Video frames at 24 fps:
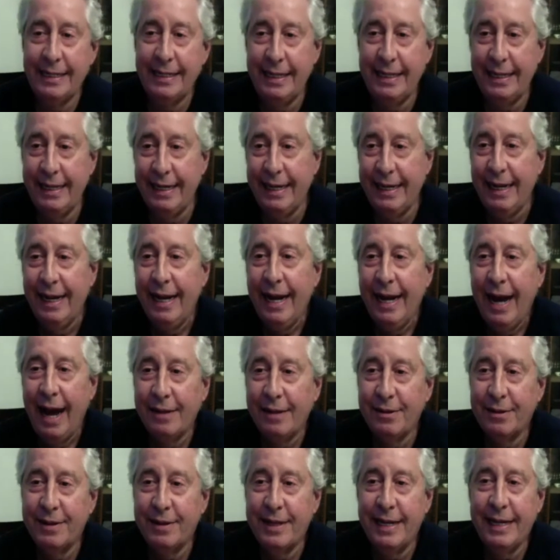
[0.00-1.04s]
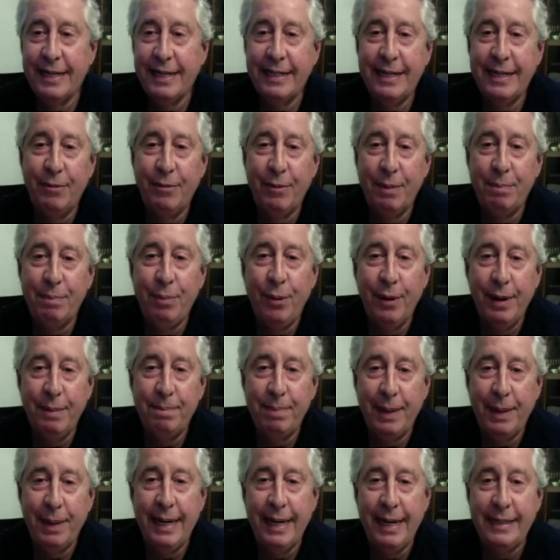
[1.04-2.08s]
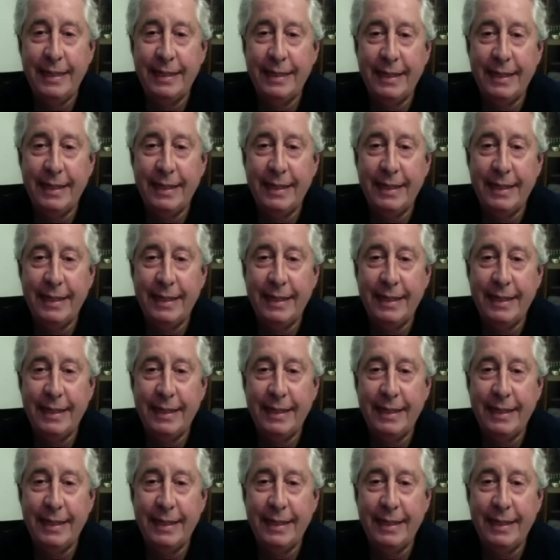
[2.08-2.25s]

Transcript: and other things that were put in place.